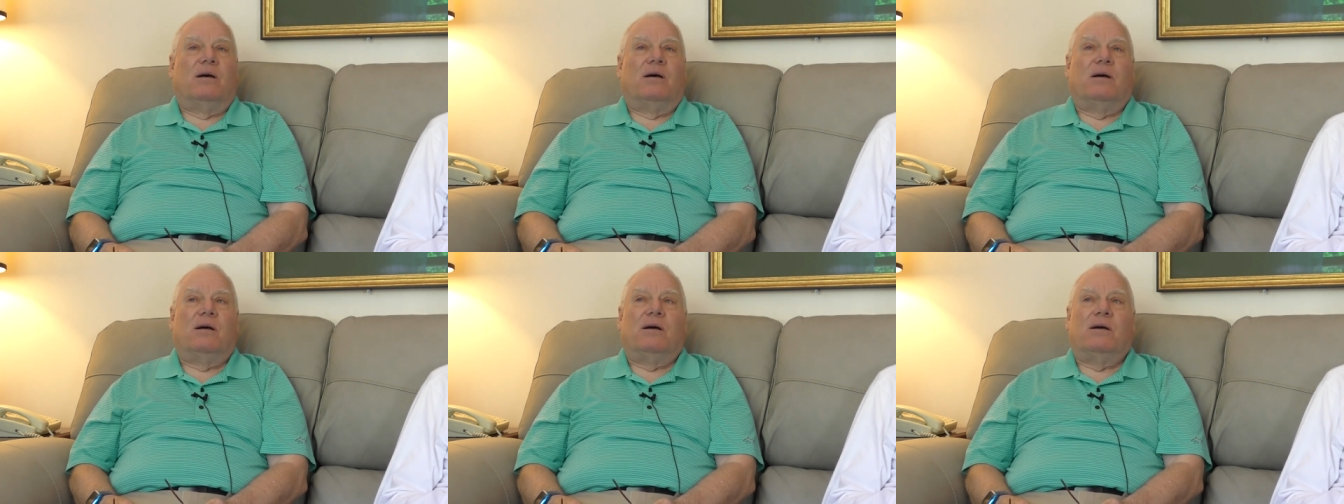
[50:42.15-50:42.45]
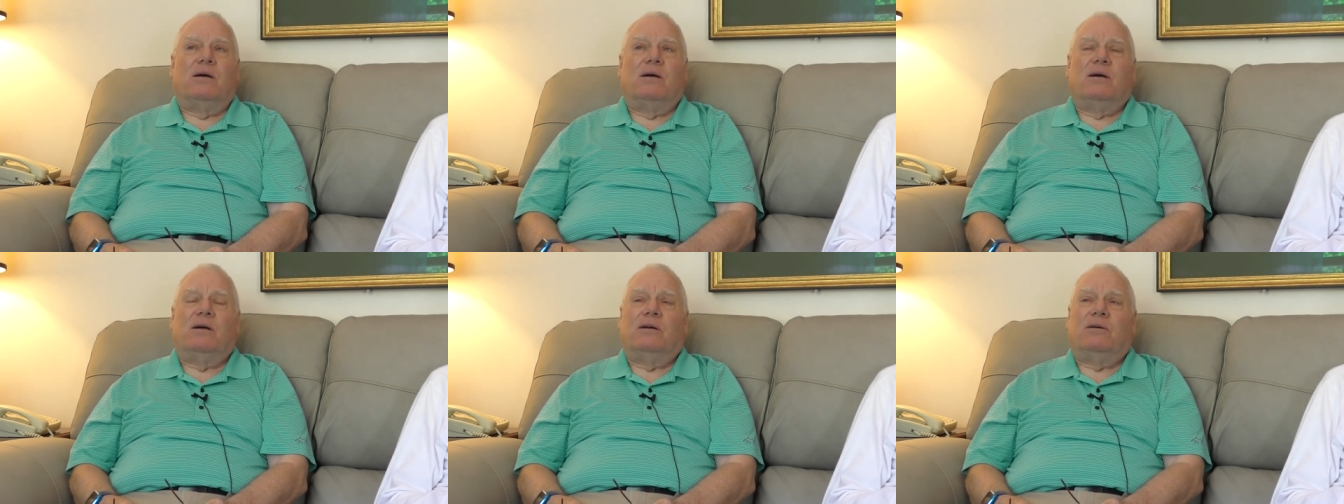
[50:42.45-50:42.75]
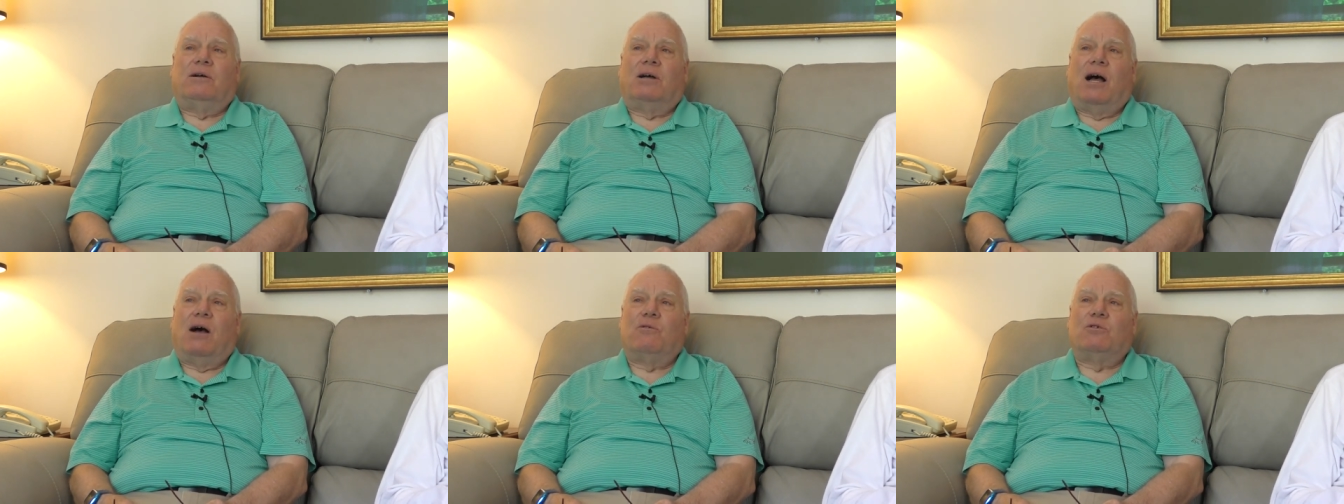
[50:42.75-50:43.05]
Uh,
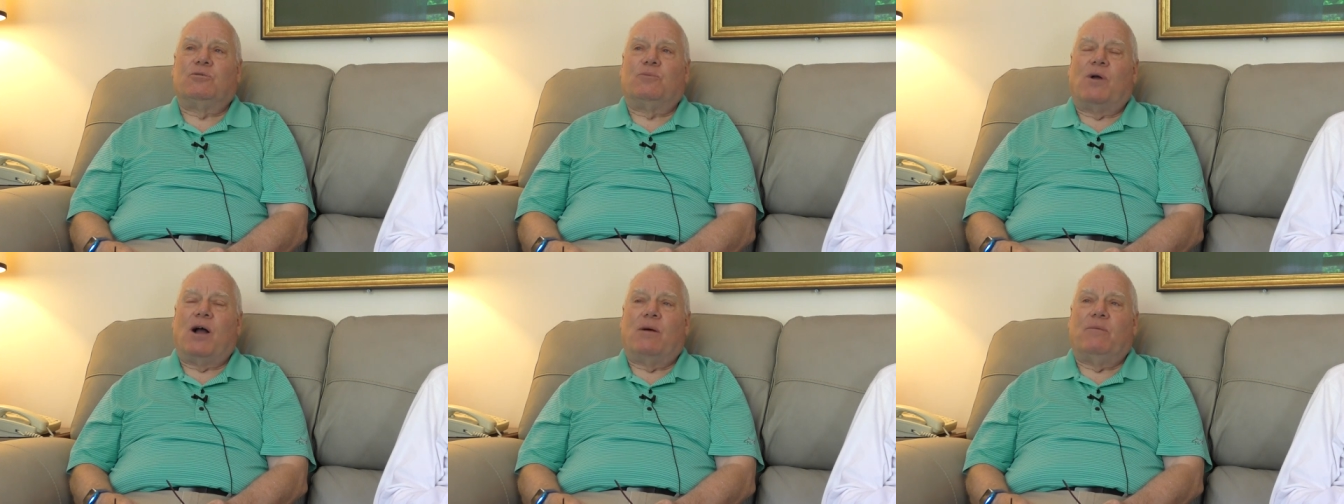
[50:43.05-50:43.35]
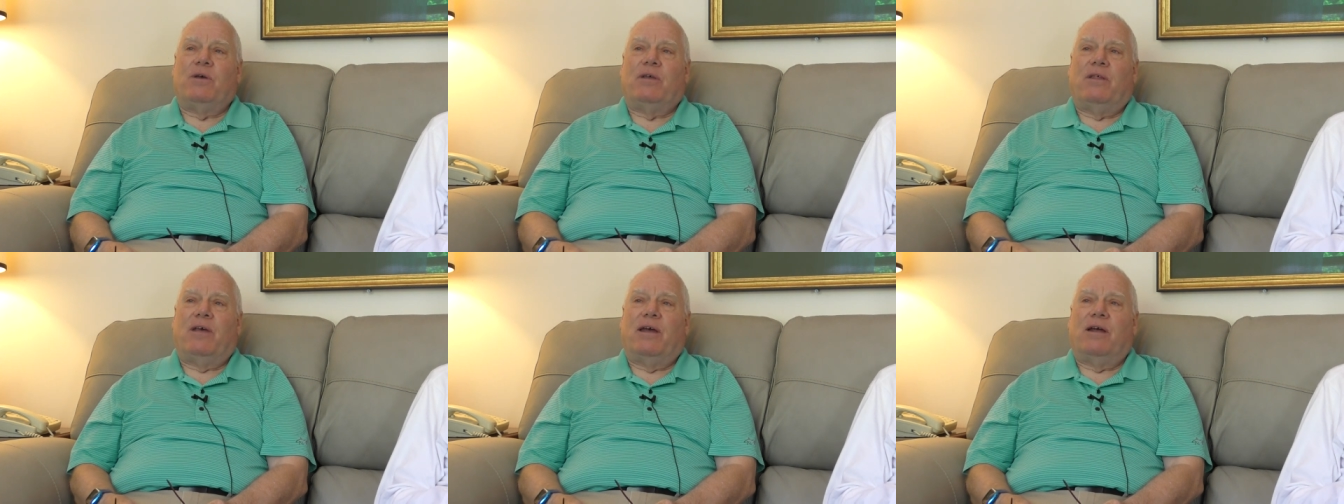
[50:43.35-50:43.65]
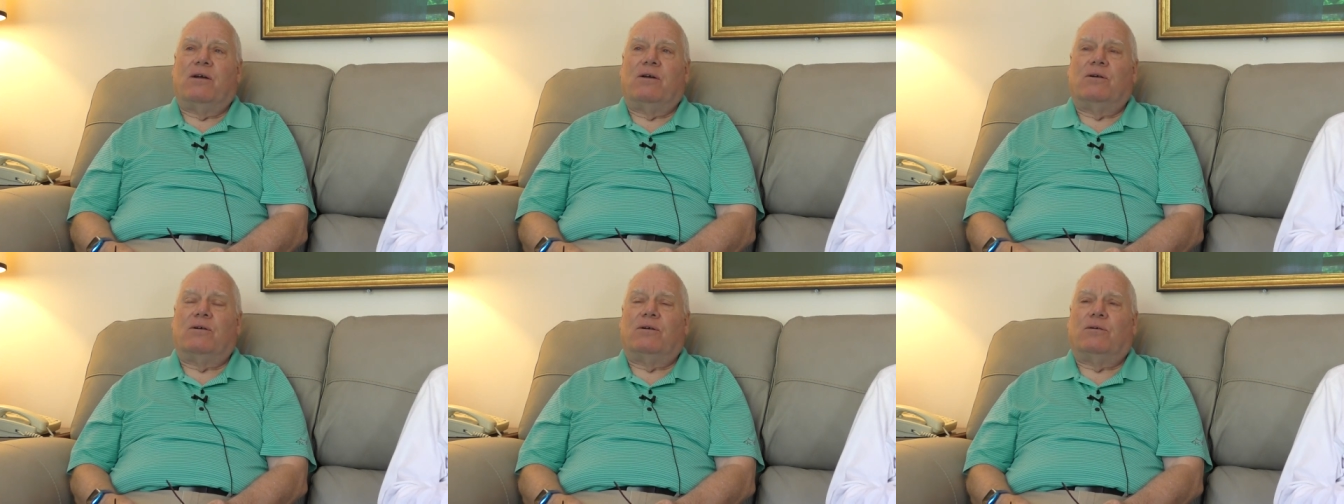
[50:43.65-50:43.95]
I was probably
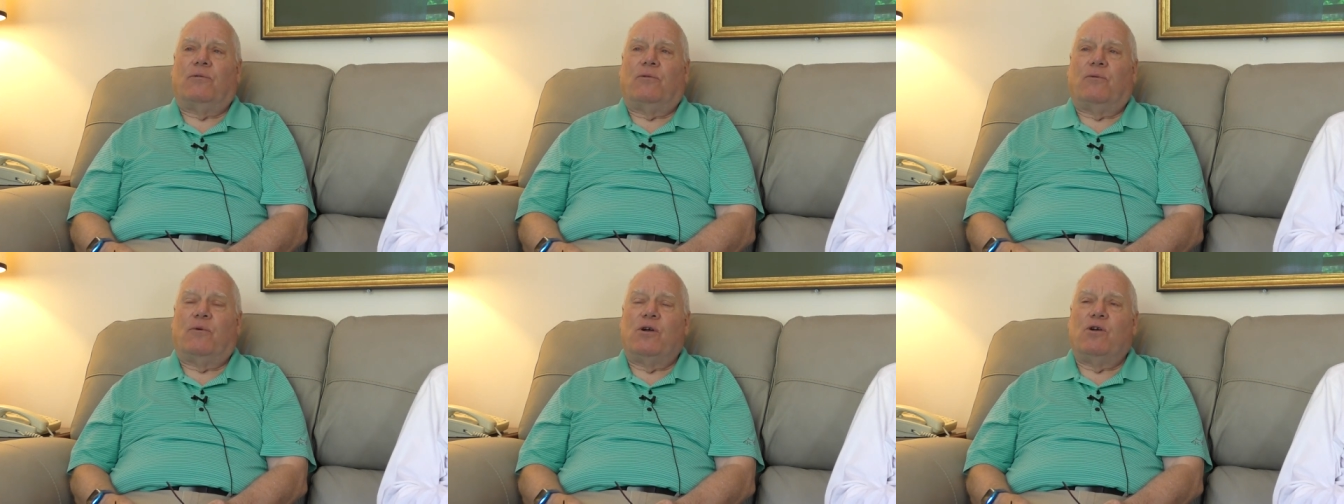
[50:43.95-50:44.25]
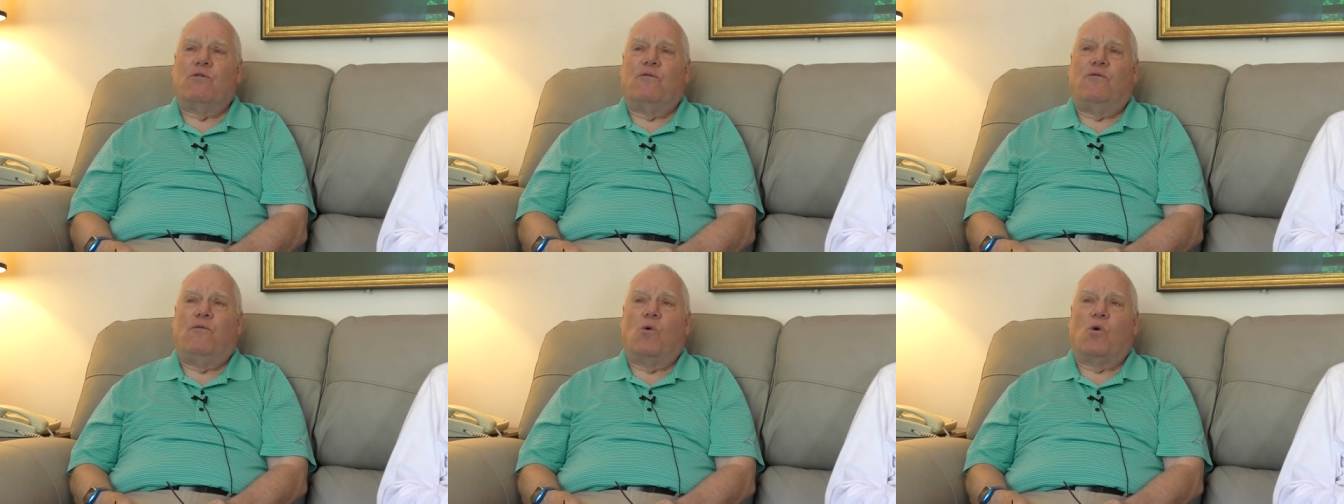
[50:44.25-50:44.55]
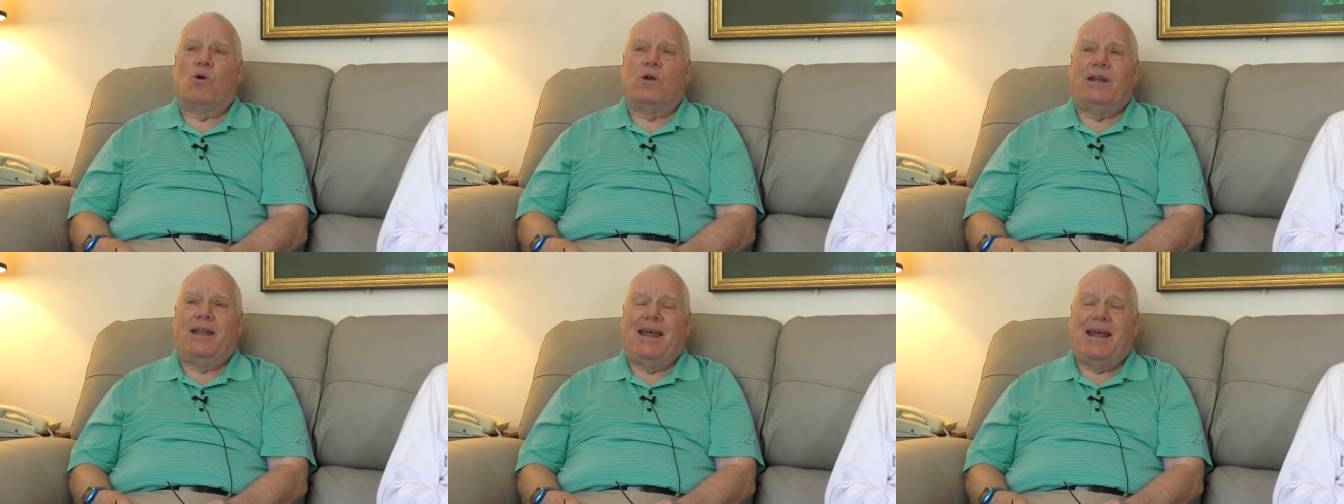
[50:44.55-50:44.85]
there three or
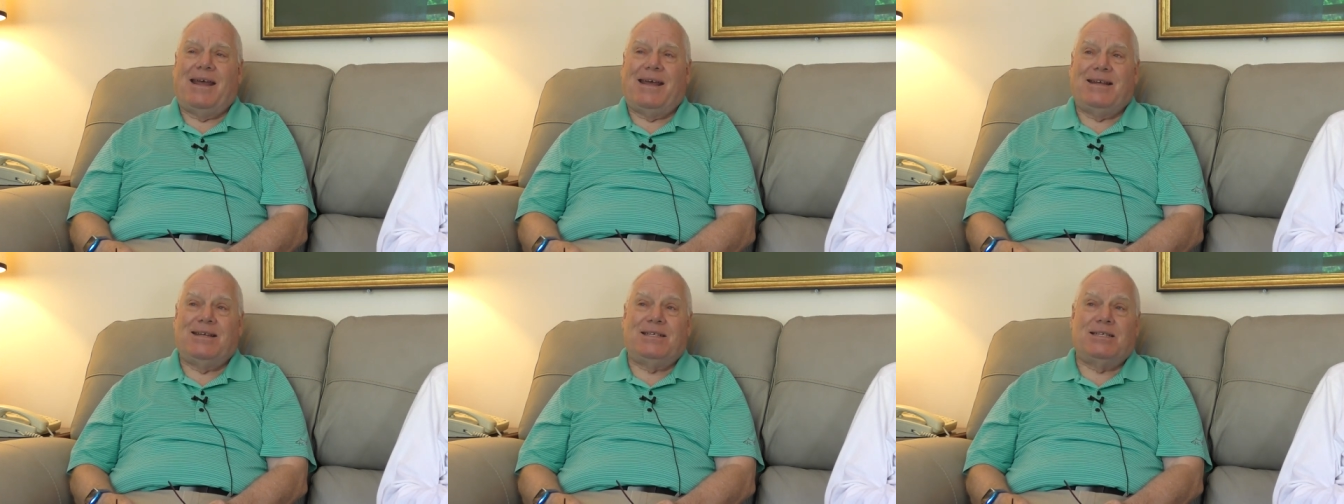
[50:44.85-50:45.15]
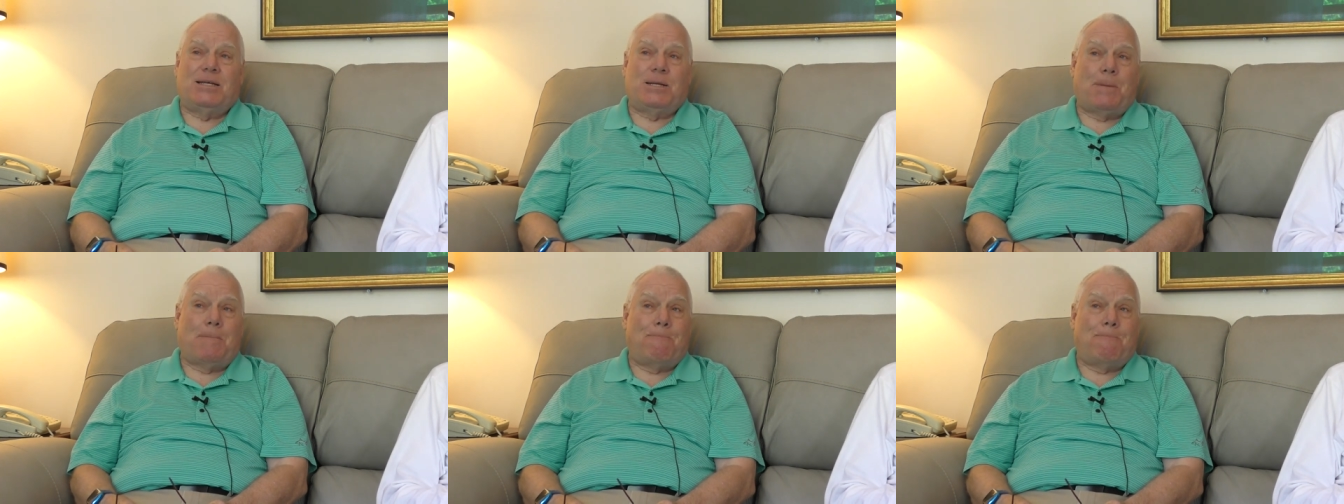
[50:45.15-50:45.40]
four days,